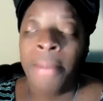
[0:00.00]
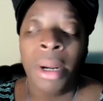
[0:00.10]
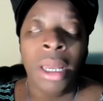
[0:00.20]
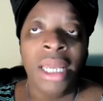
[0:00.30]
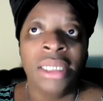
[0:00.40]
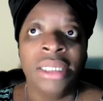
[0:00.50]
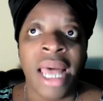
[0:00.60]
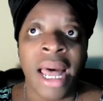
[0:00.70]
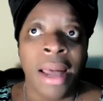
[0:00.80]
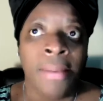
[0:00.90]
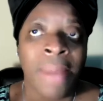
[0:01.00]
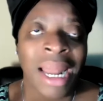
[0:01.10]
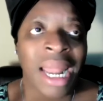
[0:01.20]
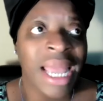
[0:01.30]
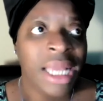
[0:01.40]
Plus, um, my
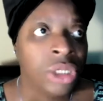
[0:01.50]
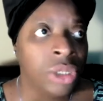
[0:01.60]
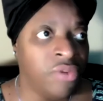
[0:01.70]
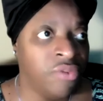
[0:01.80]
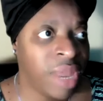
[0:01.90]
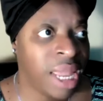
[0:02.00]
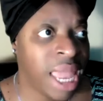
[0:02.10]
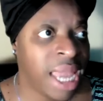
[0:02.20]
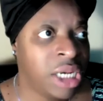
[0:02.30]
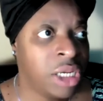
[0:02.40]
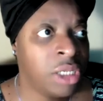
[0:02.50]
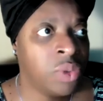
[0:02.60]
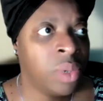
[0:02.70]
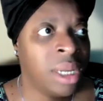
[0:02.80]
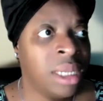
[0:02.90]
last two vacations
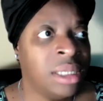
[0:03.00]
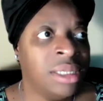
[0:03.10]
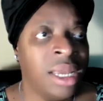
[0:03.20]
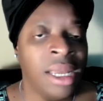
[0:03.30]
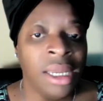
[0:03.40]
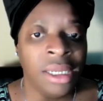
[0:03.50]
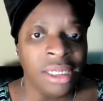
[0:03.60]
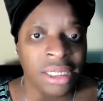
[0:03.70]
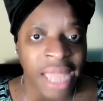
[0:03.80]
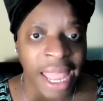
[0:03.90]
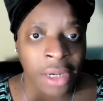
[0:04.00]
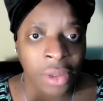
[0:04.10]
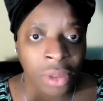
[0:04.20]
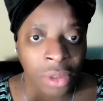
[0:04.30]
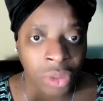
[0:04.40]
was
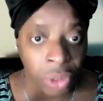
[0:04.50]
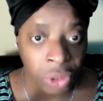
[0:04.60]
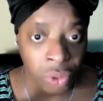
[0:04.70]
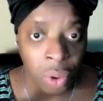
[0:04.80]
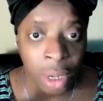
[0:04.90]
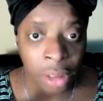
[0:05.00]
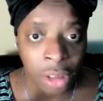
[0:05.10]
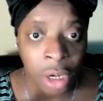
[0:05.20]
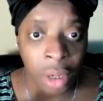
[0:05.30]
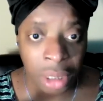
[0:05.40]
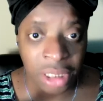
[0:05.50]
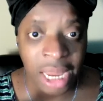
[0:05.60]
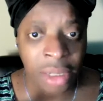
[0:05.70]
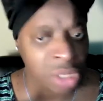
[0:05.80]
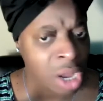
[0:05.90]
Sandals Resorts. You heard of
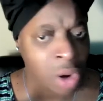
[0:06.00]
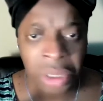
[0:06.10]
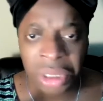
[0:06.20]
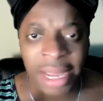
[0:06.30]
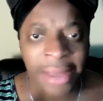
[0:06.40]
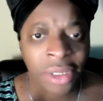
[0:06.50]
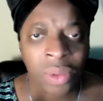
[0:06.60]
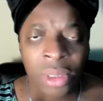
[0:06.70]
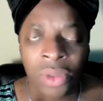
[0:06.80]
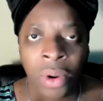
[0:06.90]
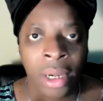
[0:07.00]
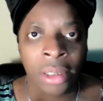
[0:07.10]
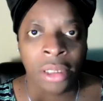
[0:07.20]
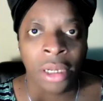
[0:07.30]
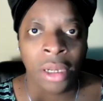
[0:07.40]
Sandals? Y'all heard of Sandals
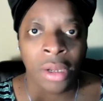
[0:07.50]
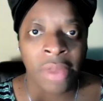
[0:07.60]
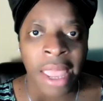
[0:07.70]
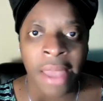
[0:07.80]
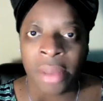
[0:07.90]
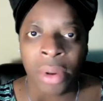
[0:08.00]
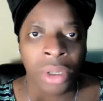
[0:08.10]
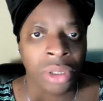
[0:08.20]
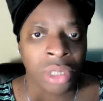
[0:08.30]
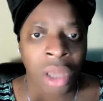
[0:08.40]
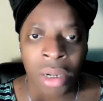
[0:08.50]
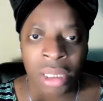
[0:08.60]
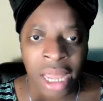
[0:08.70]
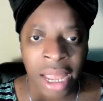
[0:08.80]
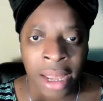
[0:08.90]
Resorts? They have commercials all the
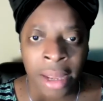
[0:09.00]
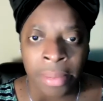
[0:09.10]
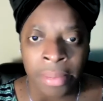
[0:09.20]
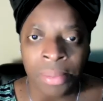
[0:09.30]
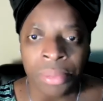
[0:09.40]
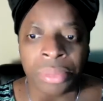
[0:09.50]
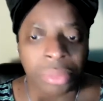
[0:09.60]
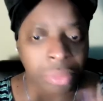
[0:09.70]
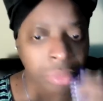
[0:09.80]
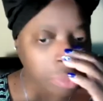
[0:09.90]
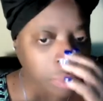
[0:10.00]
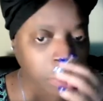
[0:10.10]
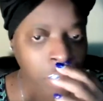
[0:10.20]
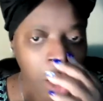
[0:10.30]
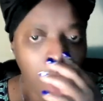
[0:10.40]
time.
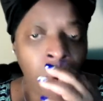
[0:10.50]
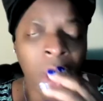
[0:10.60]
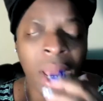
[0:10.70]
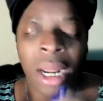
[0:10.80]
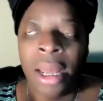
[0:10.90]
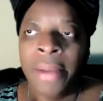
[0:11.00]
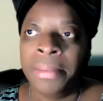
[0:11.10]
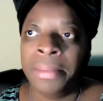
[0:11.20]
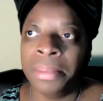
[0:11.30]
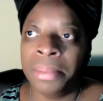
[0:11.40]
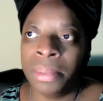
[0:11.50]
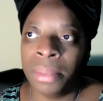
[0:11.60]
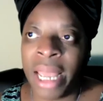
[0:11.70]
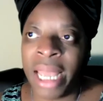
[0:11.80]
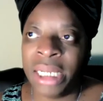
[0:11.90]
Well, um,
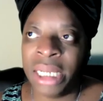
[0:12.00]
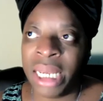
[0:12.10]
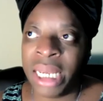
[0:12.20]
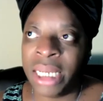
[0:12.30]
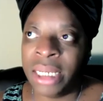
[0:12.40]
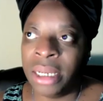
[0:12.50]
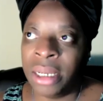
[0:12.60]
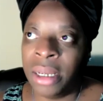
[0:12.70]
I did.